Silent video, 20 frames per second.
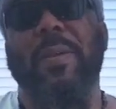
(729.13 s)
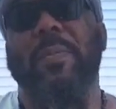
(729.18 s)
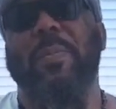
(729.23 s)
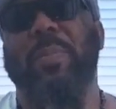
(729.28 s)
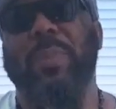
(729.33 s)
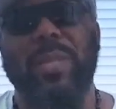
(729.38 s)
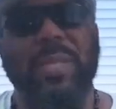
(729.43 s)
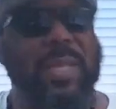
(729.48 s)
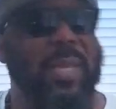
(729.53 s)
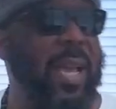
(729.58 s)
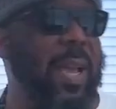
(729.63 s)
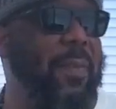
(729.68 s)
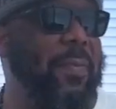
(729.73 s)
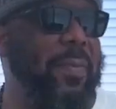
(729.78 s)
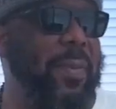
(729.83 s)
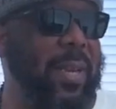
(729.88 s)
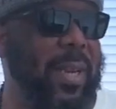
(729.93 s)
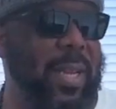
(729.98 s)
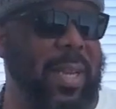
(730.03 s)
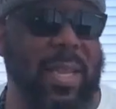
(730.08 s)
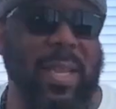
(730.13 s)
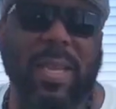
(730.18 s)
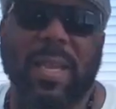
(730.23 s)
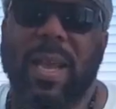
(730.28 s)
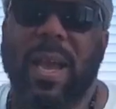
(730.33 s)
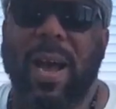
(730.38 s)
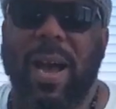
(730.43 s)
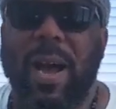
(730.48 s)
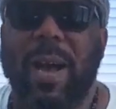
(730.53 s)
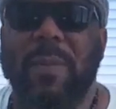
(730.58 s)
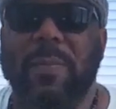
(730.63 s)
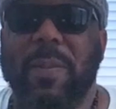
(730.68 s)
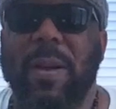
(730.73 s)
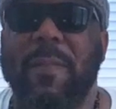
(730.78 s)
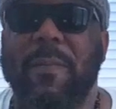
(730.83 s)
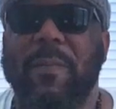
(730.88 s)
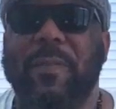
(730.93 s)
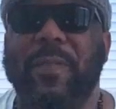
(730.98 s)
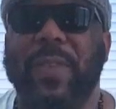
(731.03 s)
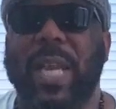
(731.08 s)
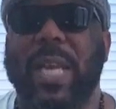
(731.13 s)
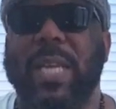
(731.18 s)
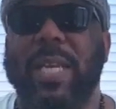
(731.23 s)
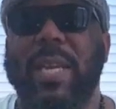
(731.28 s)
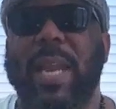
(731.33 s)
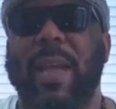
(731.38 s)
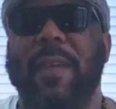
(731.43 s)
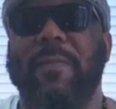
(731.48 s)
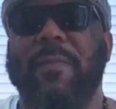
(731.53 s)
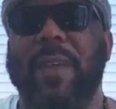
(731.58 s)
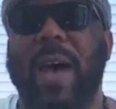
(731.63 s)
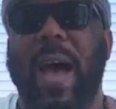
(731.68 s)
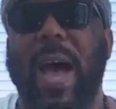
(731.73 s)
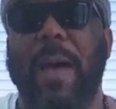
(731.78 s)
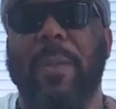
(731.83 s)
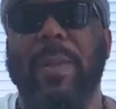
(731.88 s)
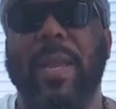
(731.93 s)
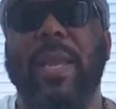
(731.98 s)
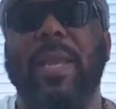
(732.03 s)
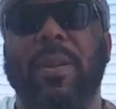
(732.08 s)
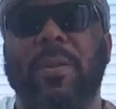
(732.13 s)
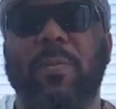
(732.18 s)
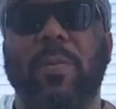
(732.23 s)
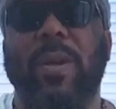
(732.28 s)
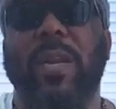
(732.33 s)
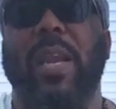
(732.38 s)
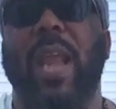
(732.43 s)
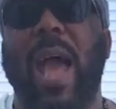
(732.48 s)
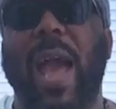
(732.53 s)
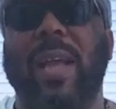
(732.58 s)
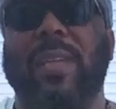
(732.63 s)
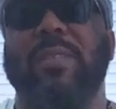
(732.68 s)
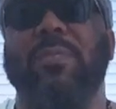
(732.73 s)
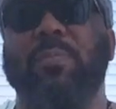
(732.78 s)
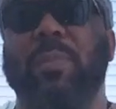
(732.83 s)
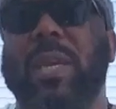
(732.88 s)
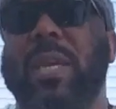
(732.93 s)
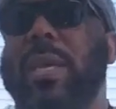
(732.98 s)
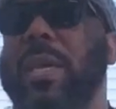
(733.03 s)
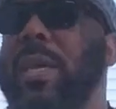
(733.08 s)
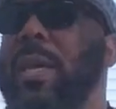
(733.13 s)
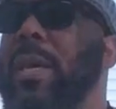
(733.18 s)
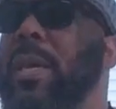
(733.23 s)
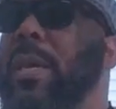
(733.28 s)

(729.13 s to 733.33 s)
but definitely I'm, I'm feeling that vibe. He don't relax me